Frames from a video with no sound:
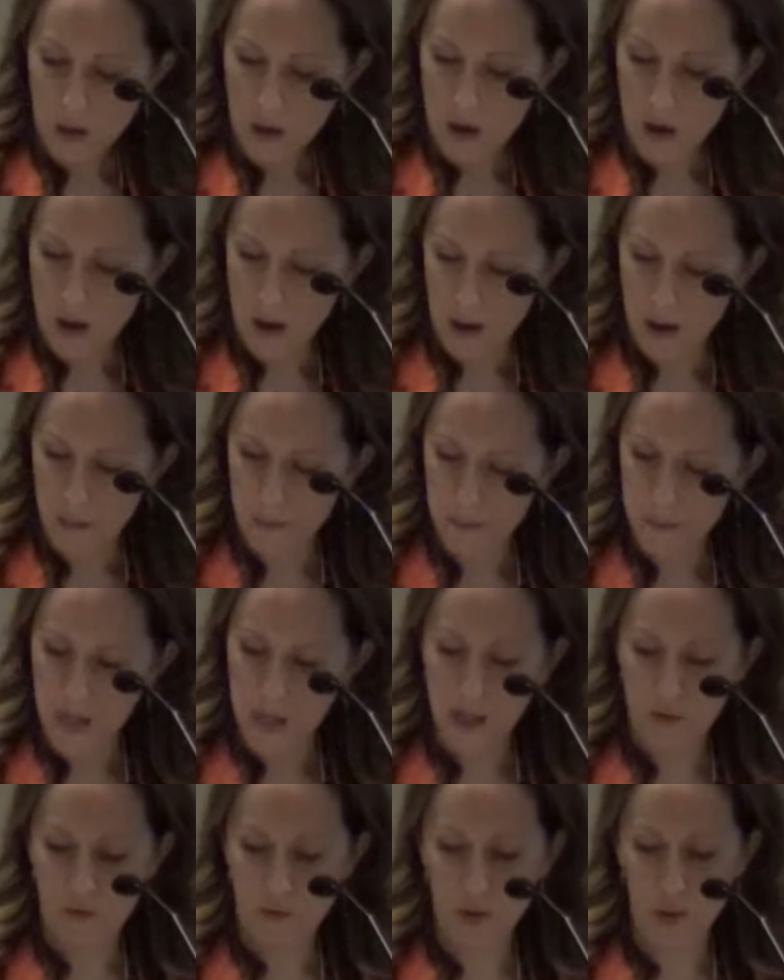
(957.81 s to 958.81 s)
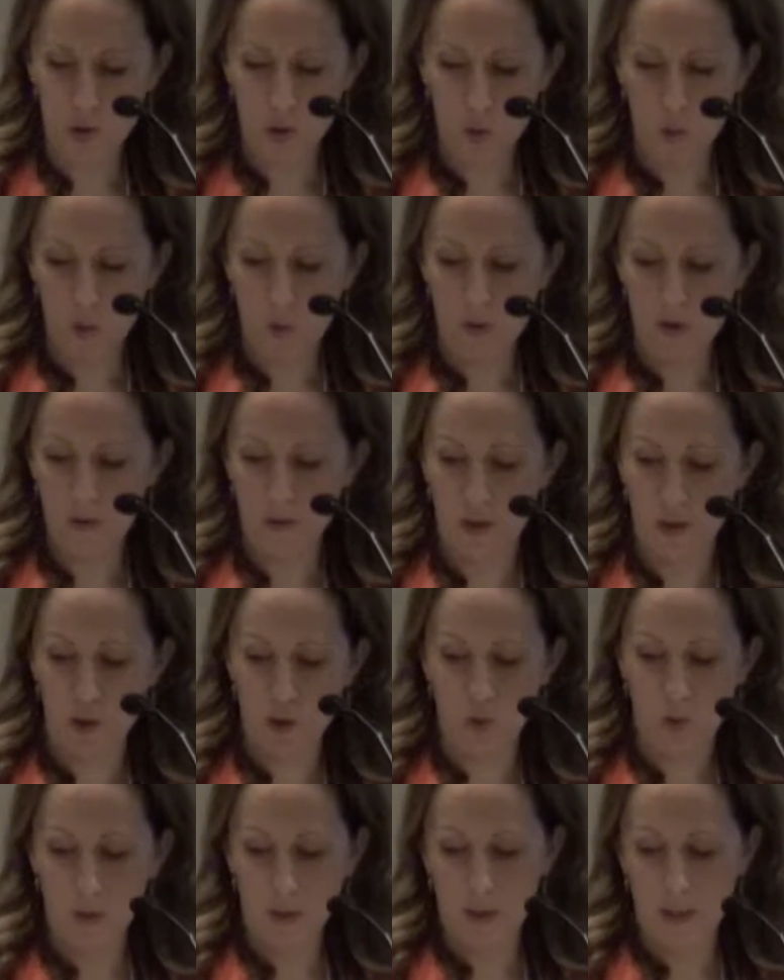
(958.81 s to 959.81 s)
And then for school, if your
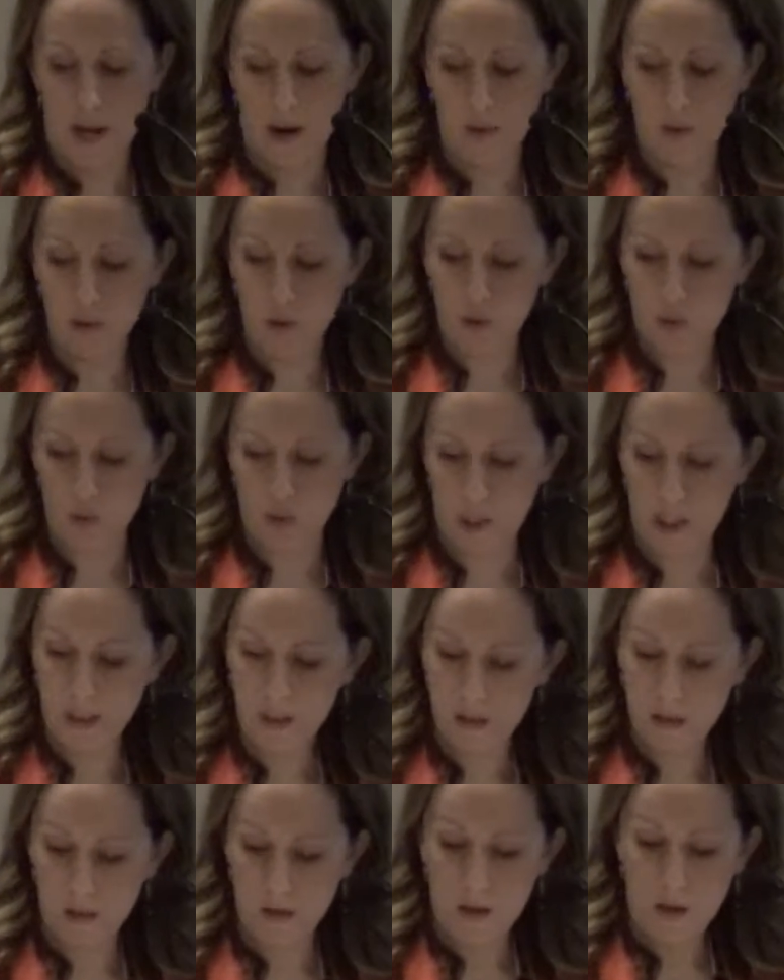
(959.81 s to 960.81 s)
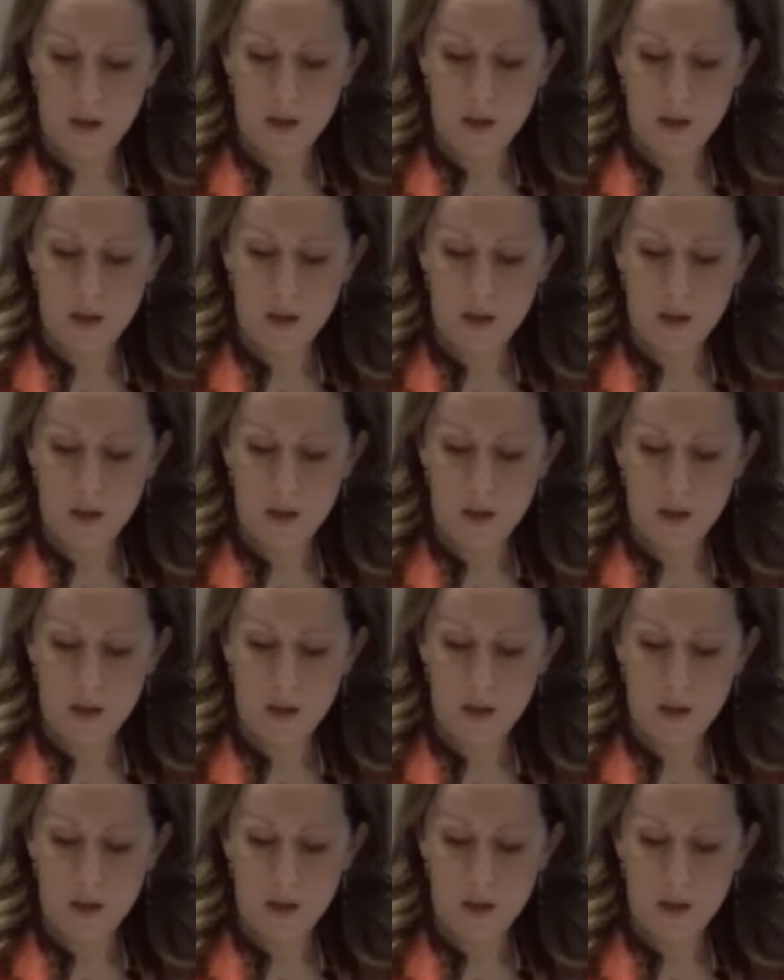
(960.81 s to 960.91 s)
school allows treats,